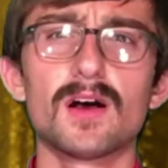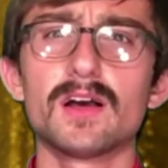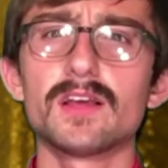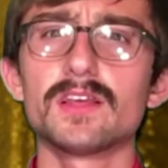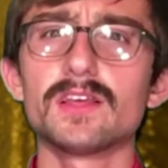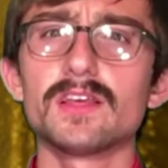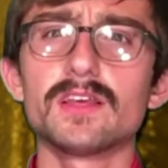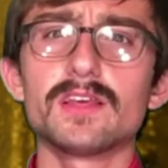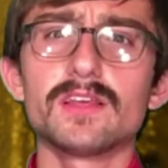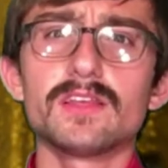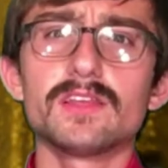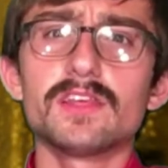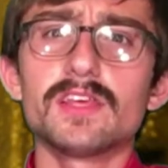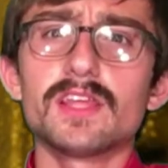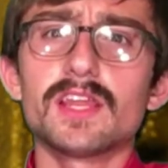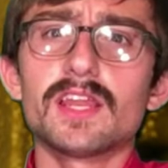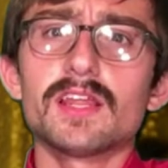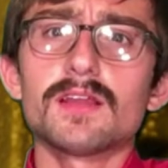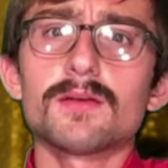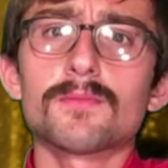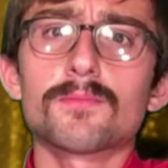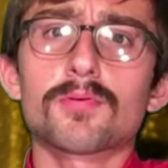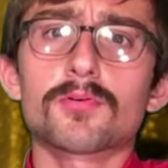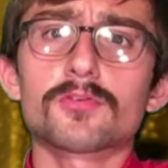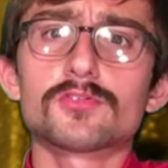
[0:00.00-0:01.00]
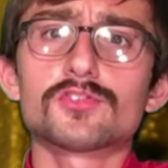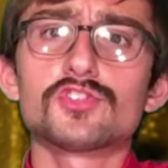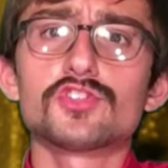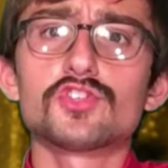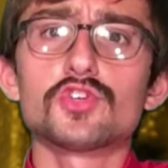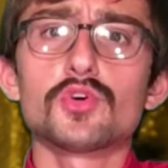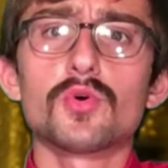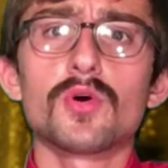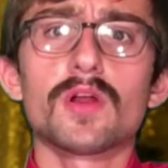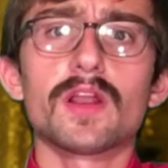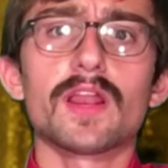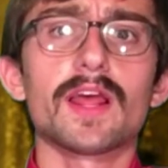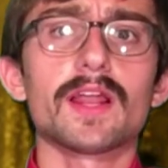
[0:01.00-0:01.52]
you didn't
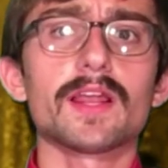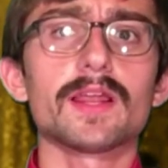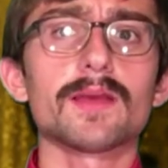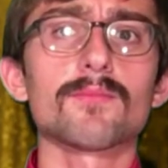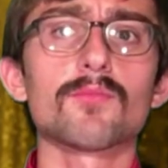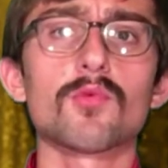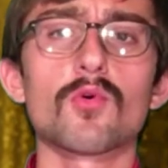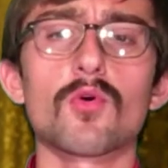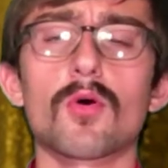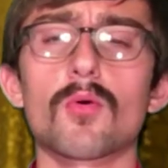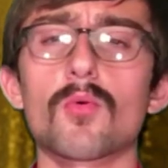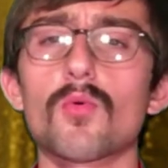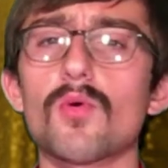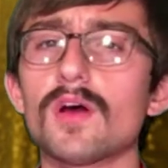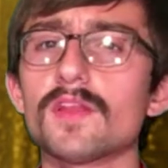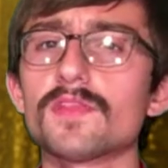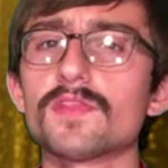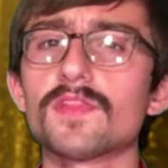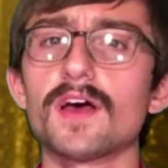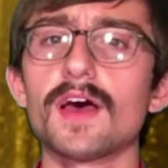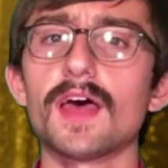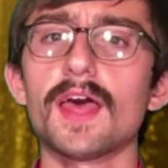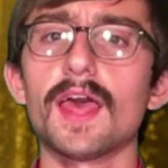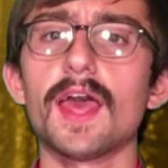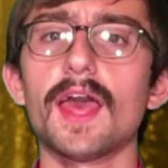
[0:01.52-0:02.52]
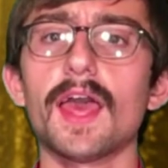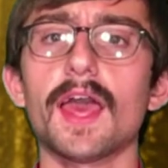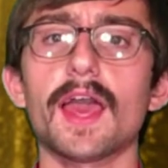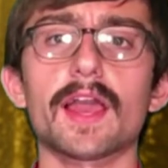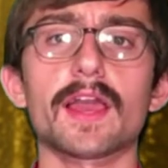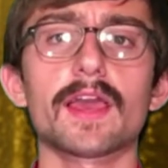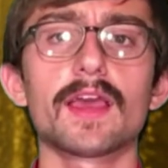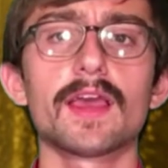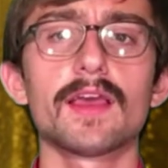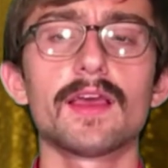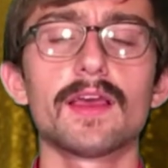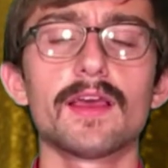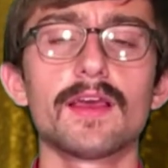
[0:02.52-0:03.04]
pursue it anymore. What the
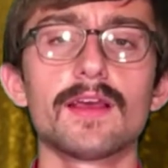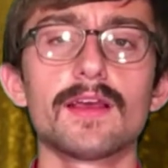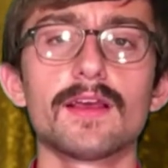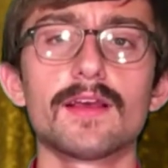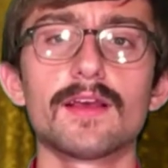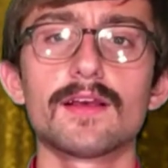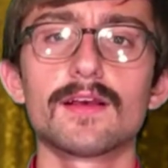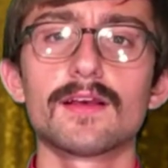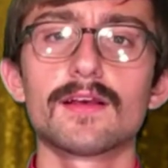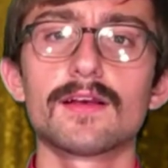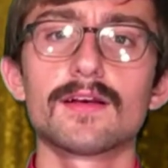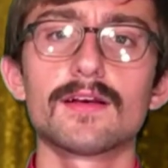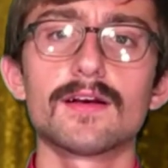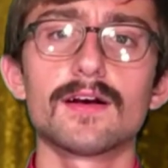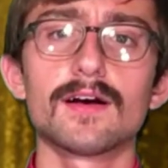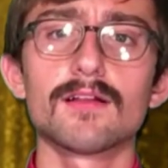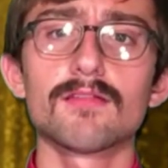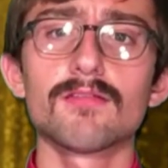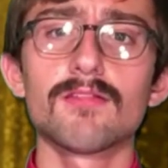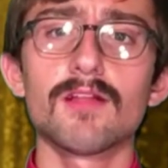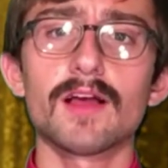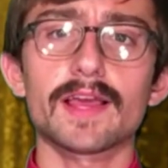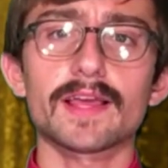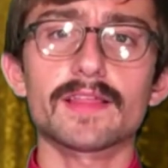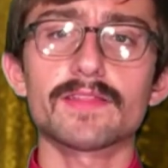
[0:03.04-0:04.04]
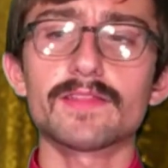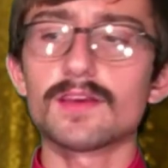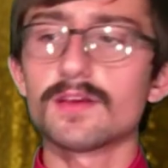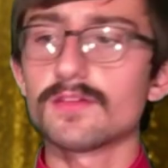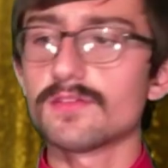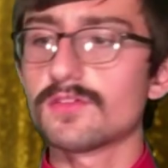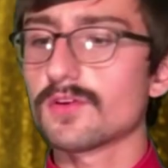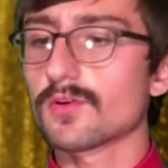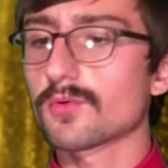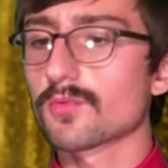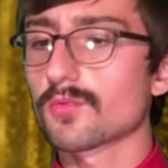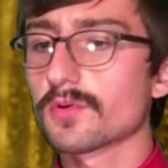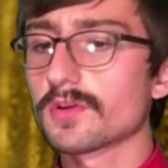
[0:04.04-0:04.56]
heck? Like,
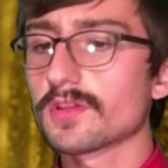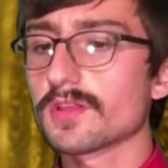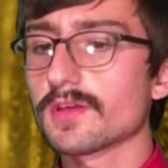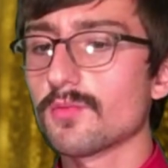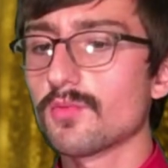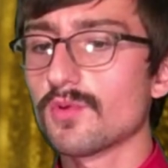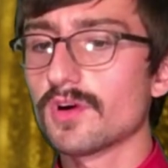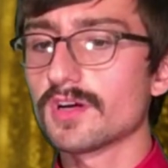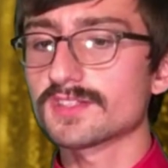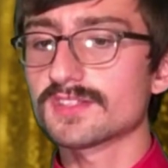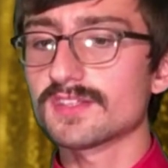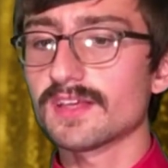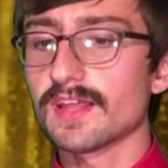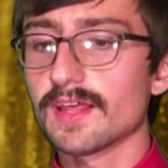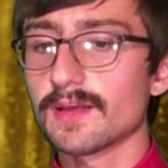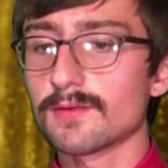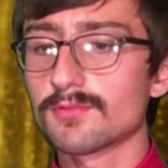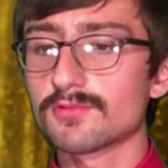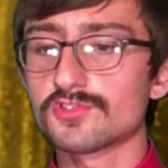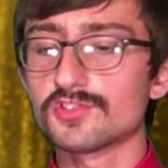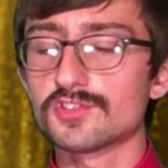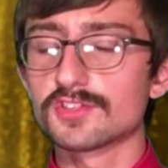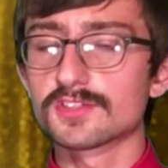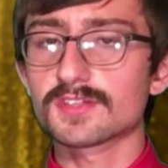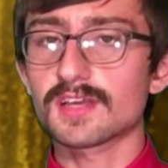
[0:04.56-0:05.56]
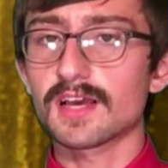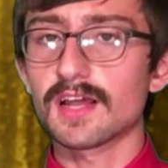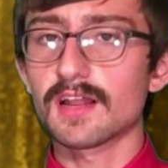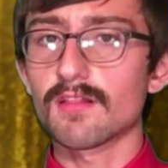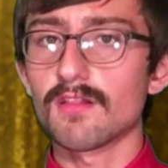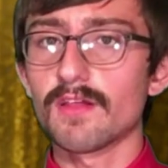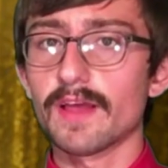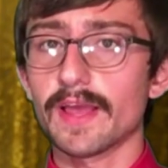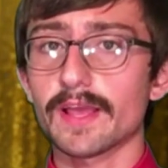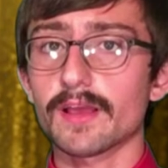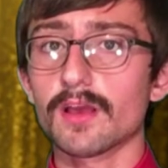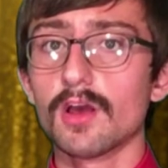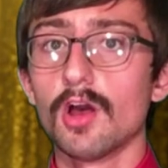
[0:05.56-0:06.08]
there really wasn't, it was just kind of
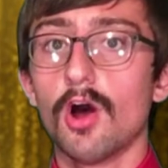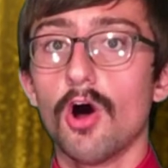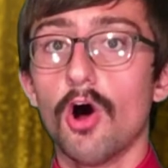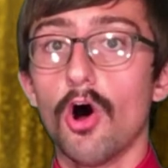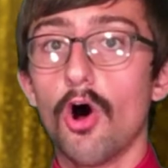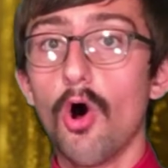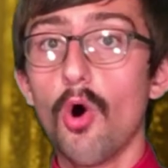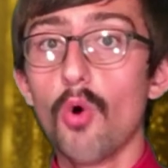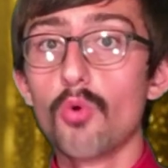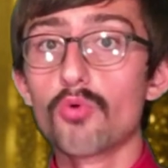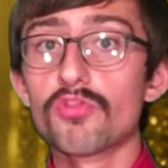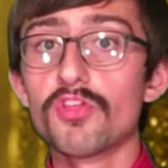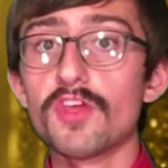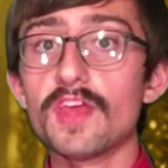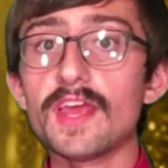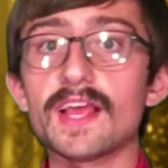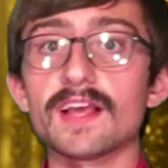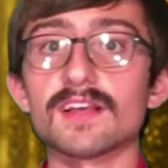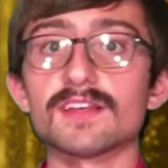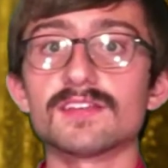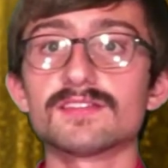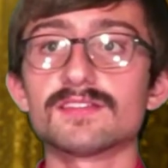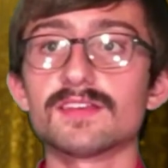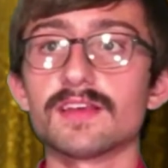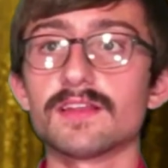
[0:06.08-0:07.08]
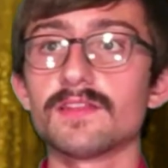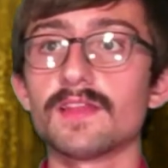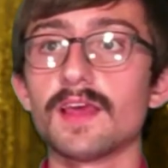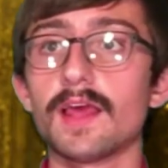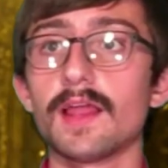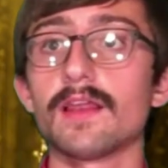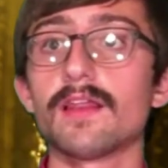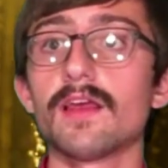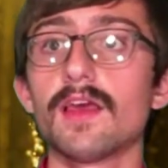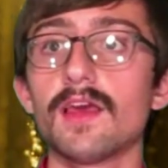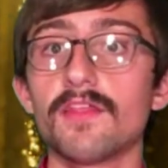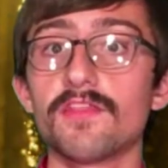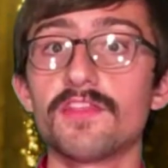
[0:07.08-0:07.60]
like, oh, this, and
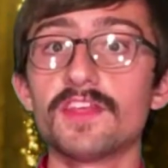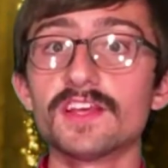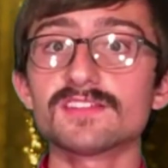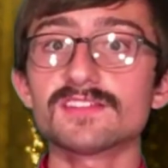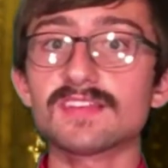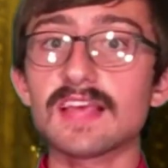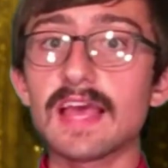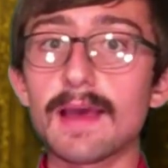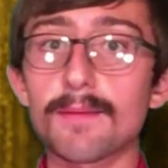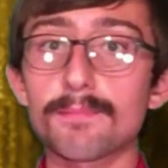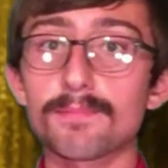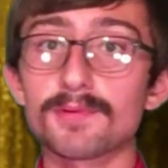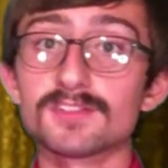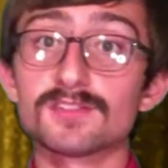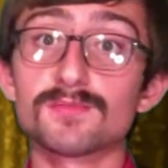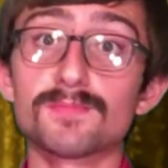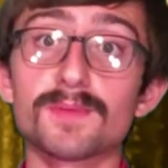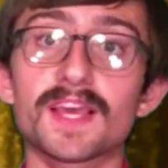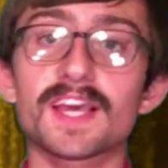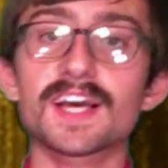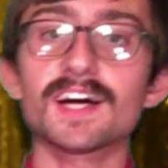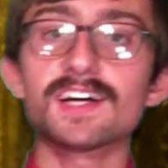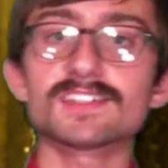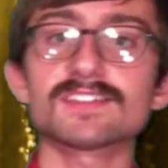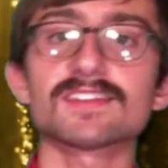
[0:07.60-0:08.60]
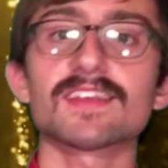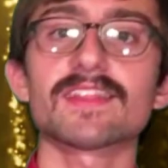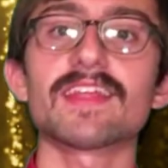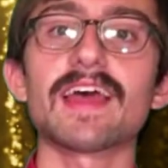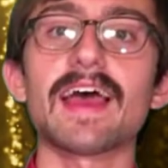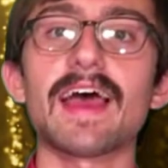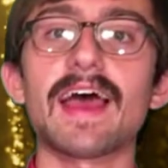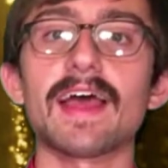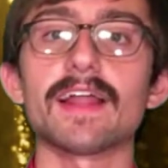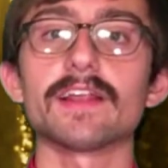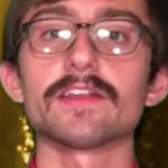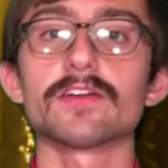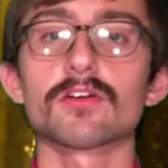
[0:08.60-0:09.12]
then this happens because of
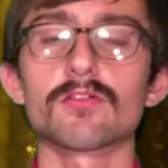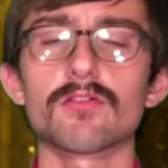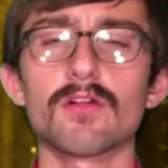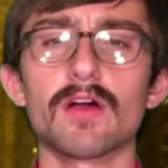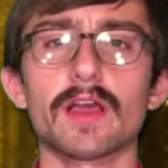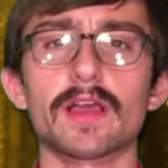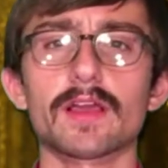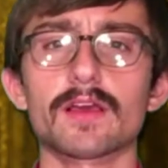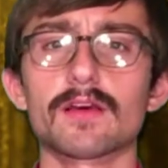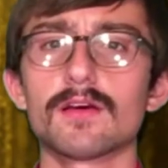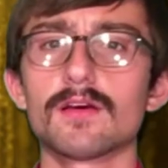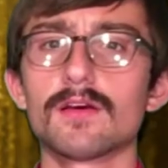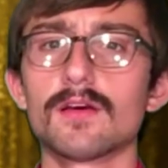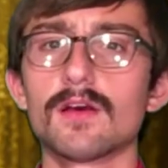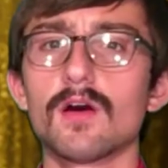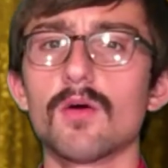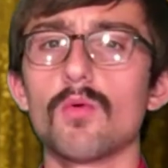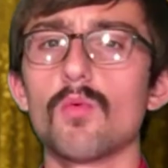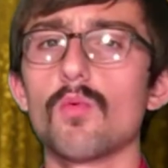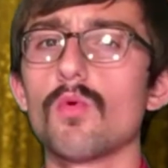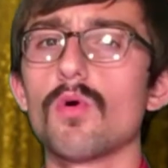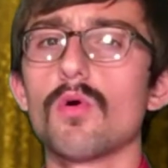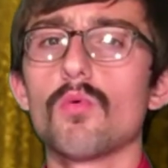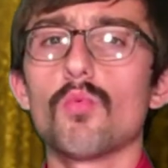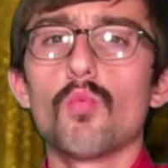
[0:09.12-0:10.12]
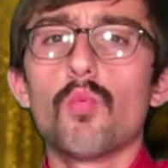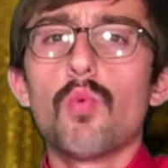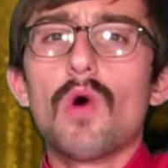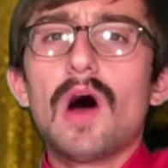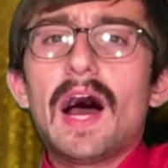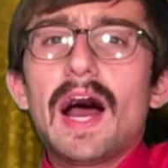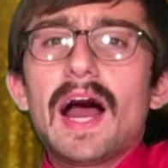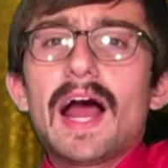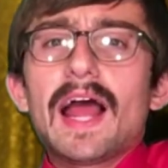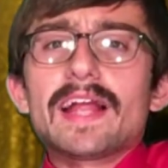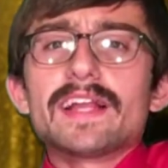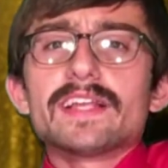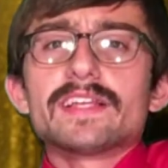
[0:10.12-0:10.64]
that. And you're like,
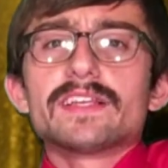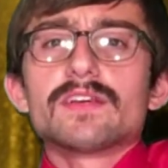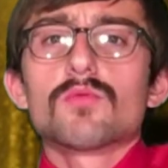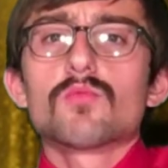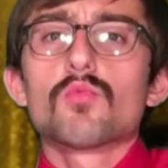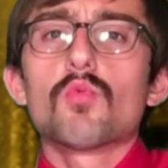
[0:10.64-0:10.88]
why?